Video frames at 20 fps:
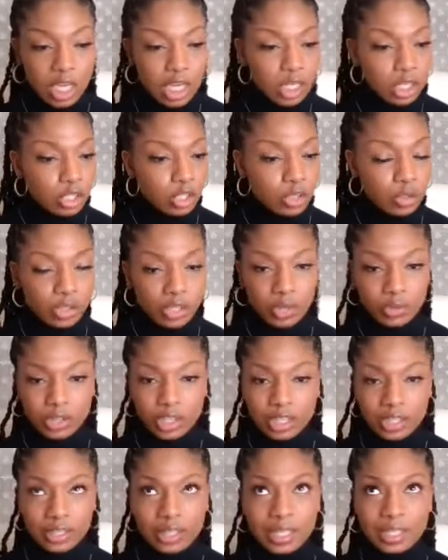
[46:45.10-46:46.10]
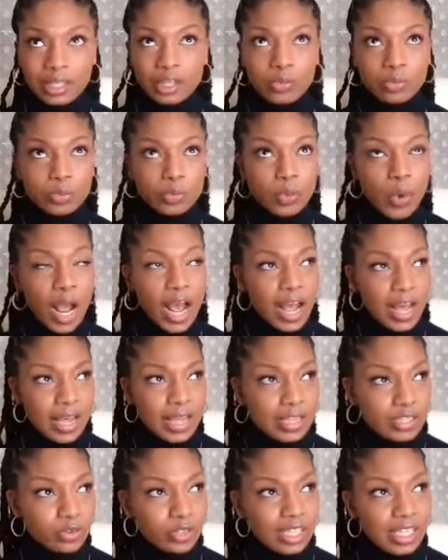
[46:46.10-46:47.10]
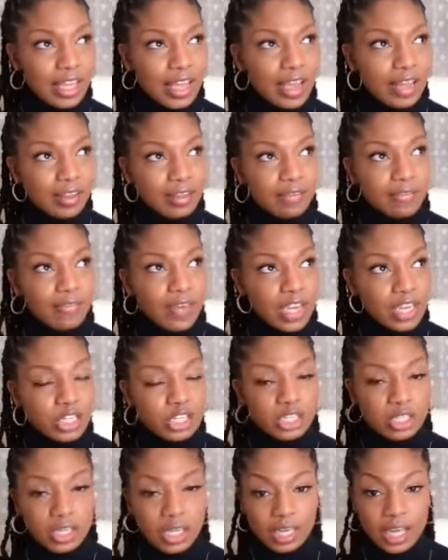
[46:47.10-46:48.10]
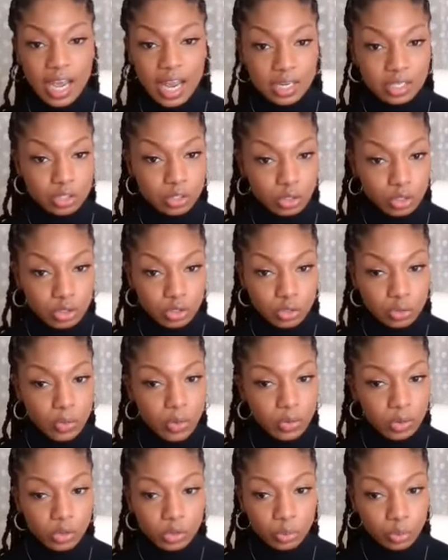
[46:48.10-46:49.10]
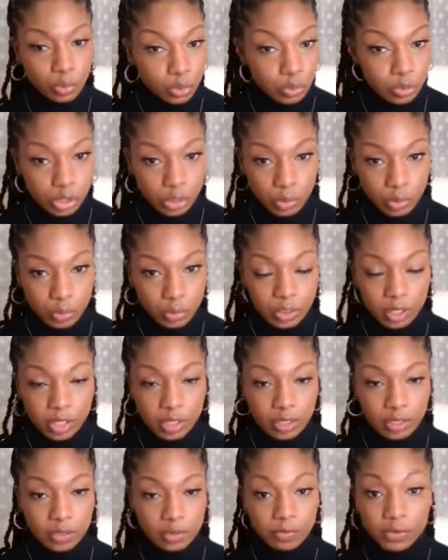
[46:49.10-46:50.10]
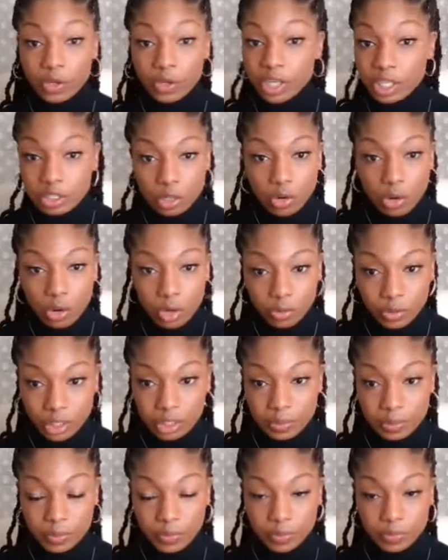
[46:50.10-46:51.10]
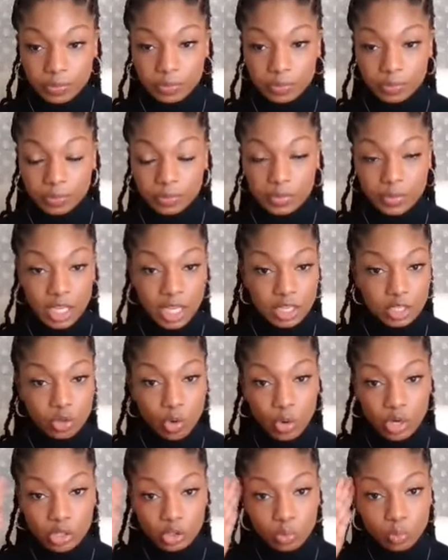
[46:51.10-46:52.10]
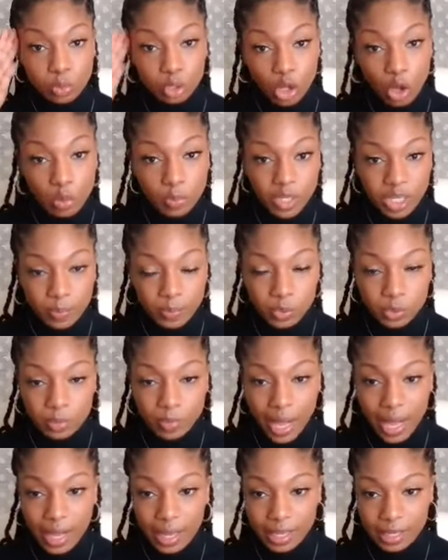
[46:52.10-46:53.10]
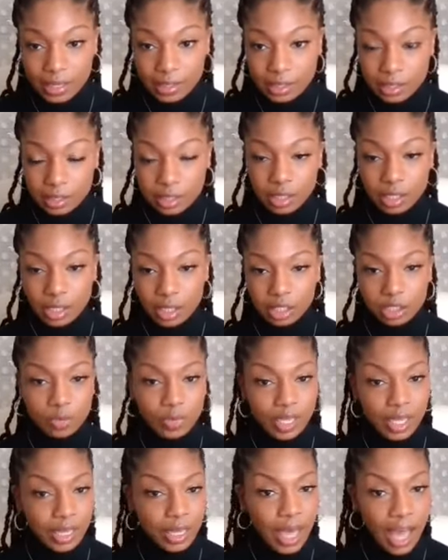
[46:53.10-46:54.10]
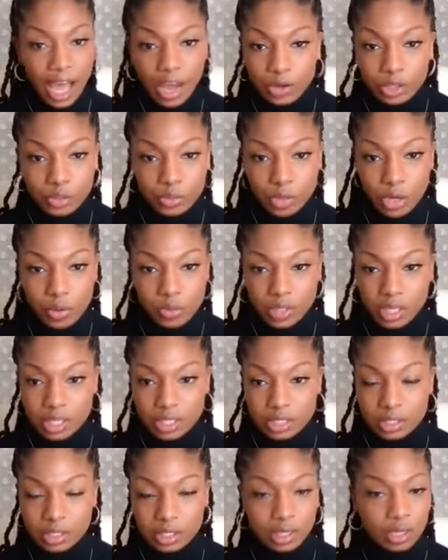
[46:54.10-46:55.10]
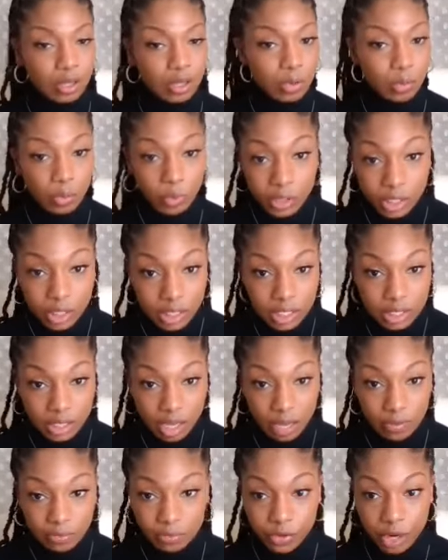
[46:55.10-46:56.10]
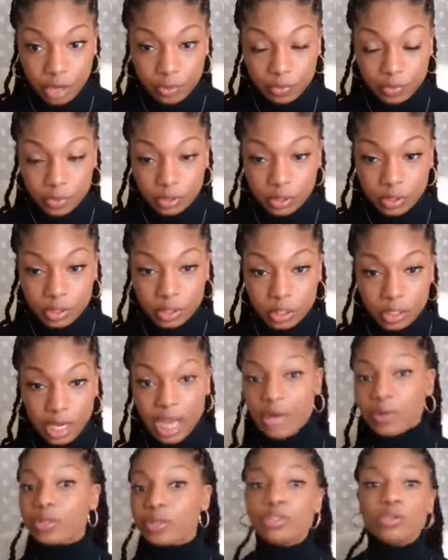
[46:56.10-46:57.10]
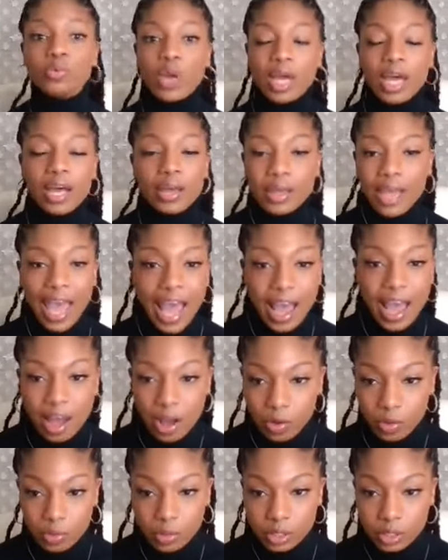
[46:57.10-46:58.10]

the rise or the elevation that God is going to do through you for his glory, it's going to blow people's minds. You're going to be like, how do you know this? Where did this come from? How are you? How?